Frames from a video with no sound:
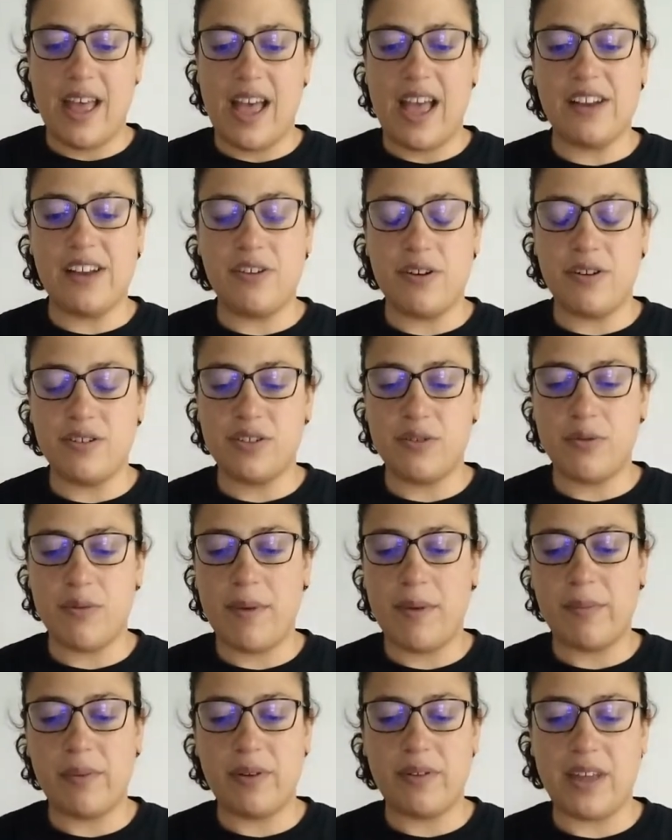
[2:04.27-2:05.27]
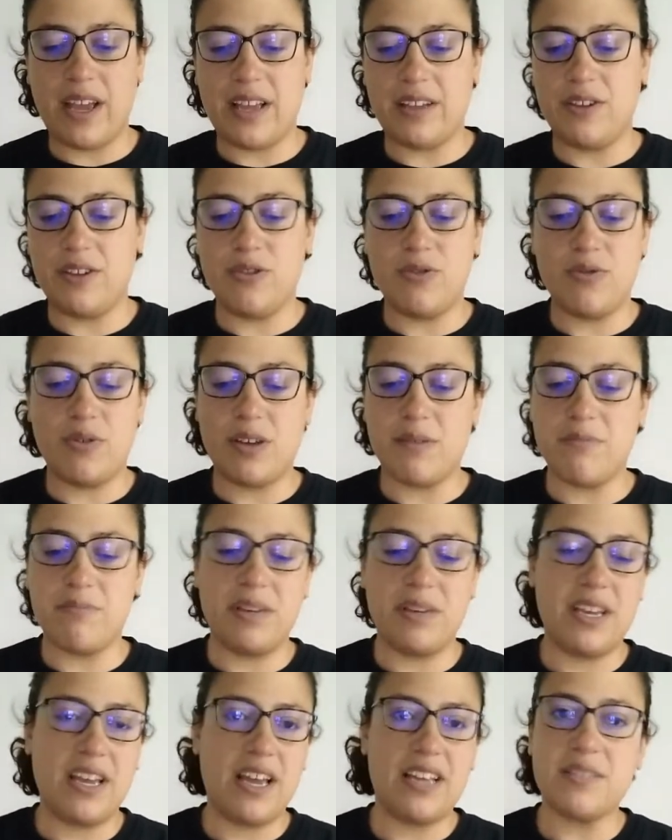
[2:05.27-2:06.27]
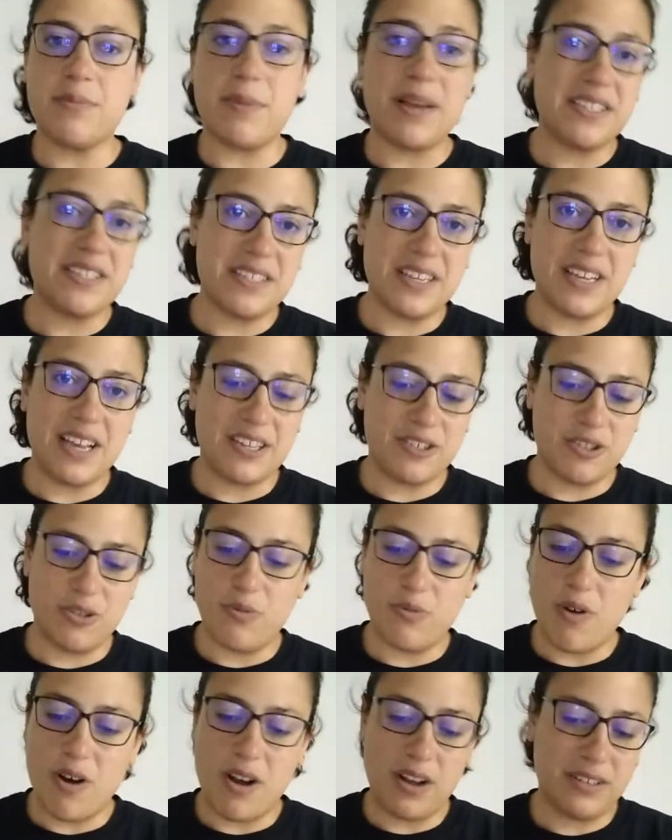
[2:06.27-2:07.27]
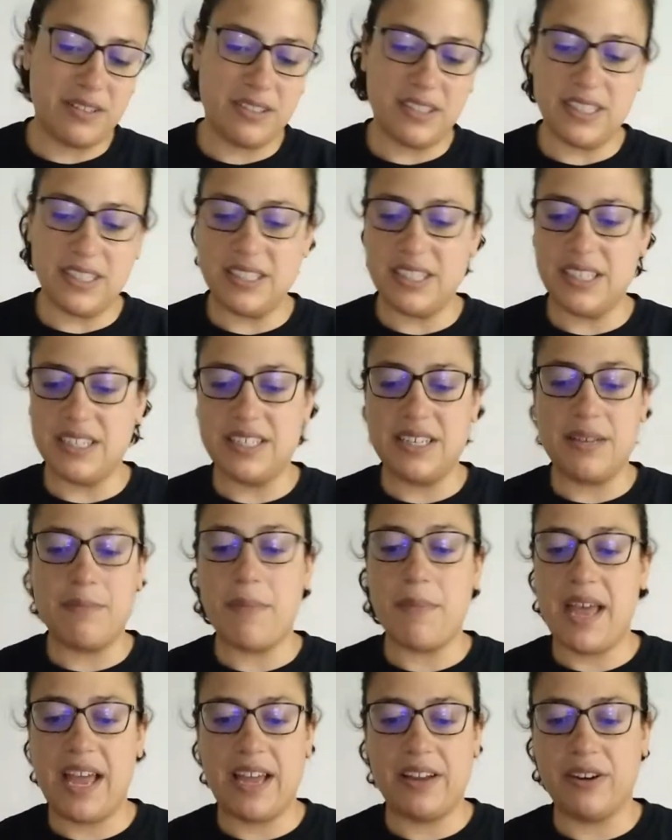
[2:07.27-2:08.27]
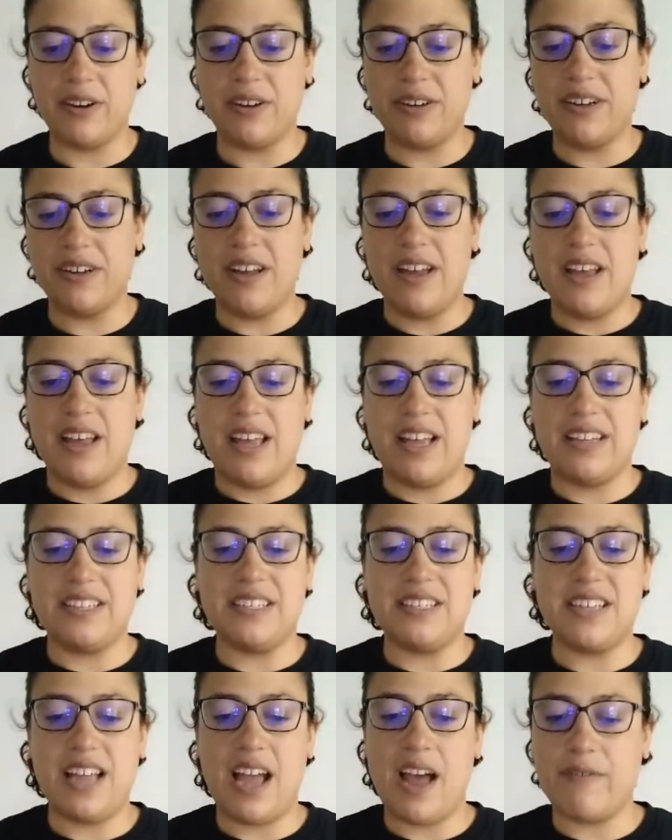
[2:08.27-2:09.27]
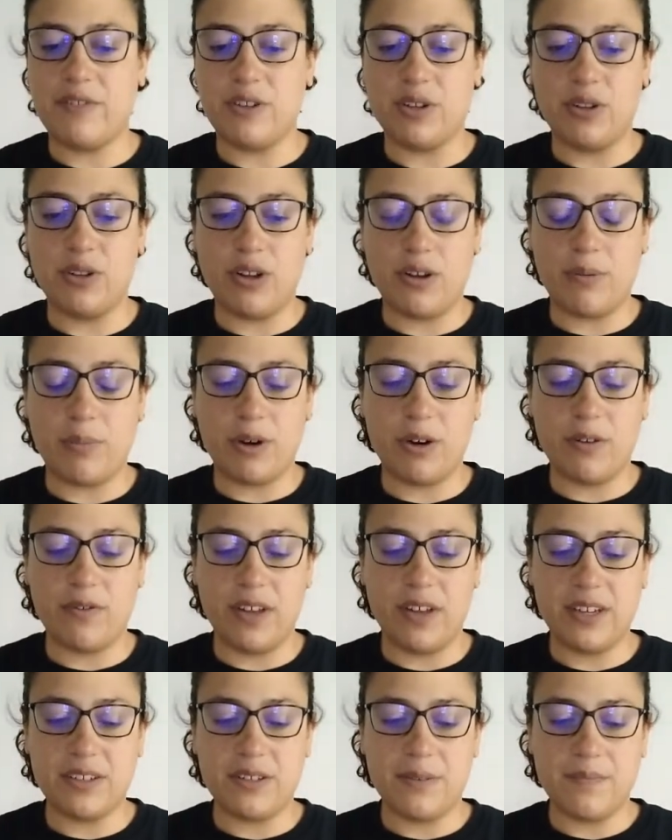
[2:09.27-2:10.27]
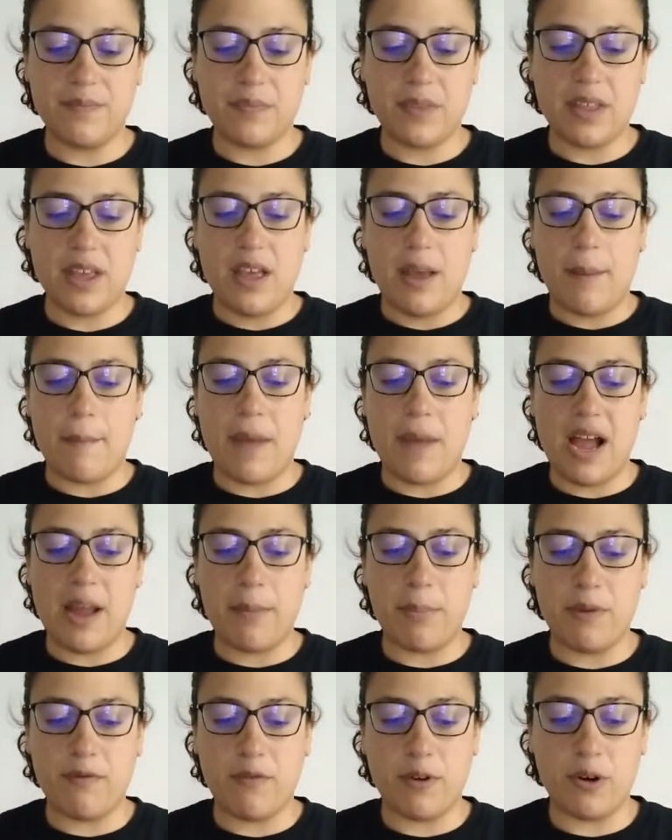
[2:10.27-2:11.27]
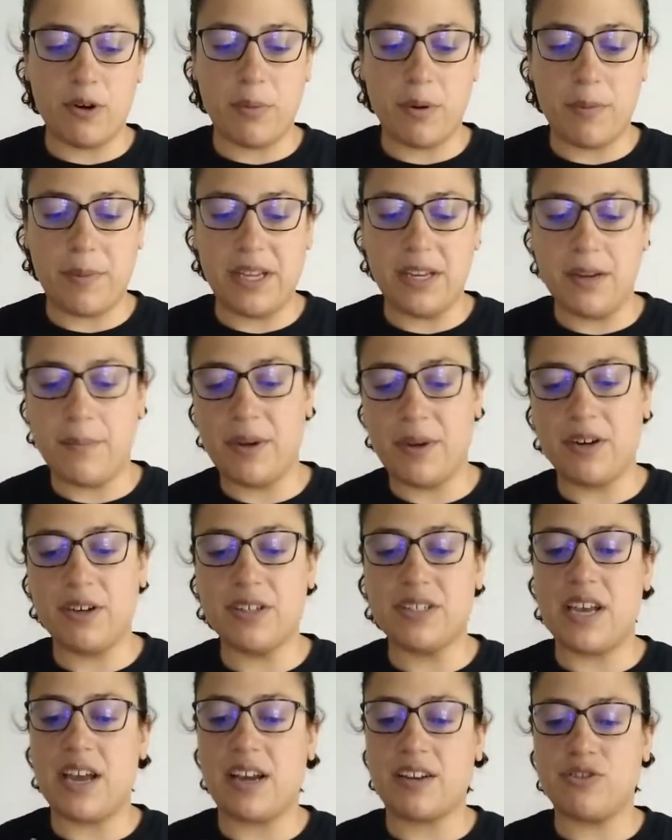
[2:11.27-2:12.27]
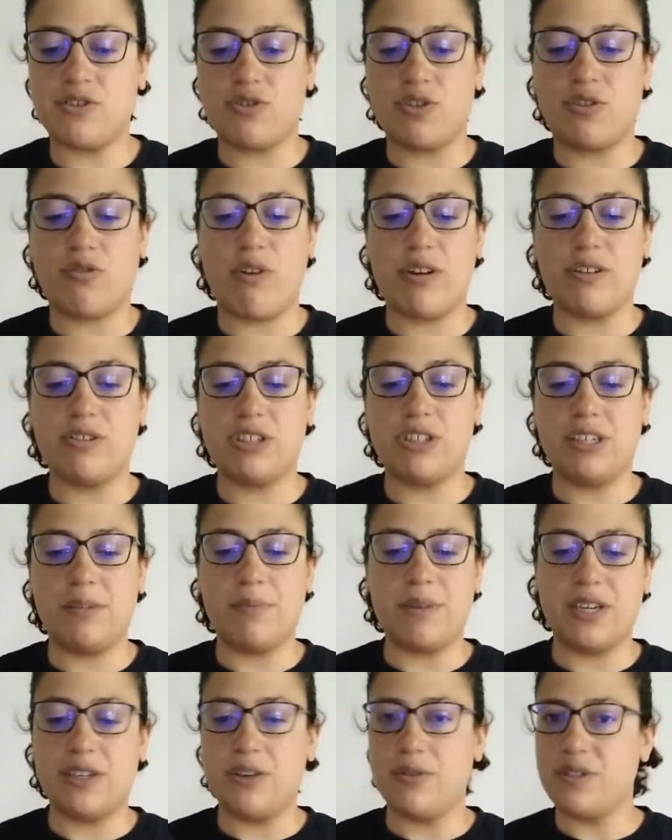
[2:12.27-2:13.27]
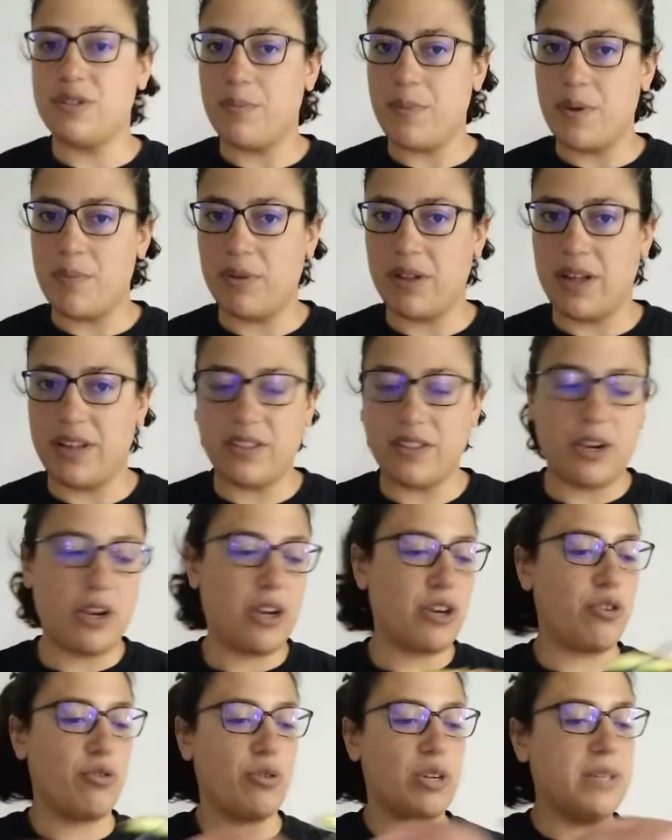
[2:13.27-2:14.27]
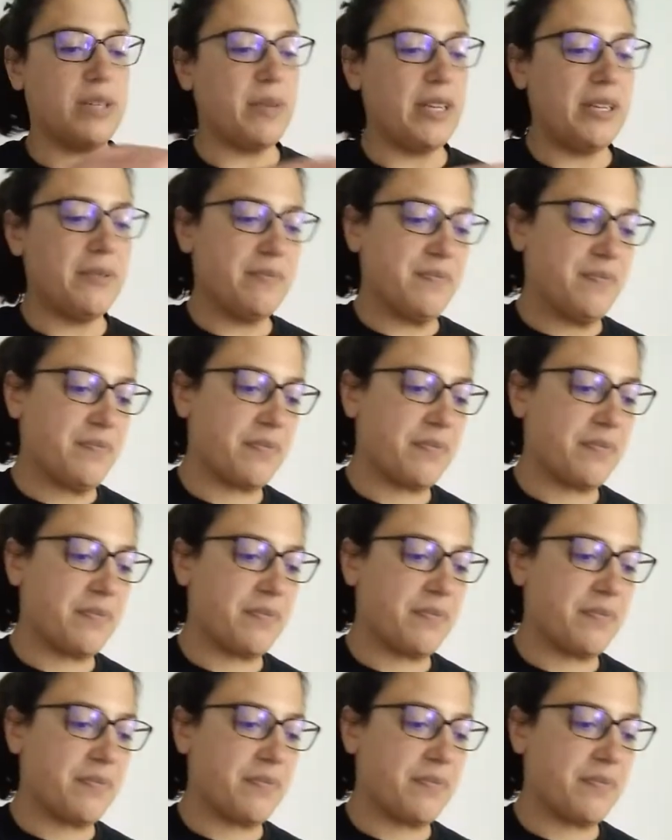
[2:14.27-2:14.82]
And also remember that you can be as messy as you want. It doesn't matter. It doesn't have to look perfect. My preferable peanut butter is extra crunchy, but I know some people out there are creamy.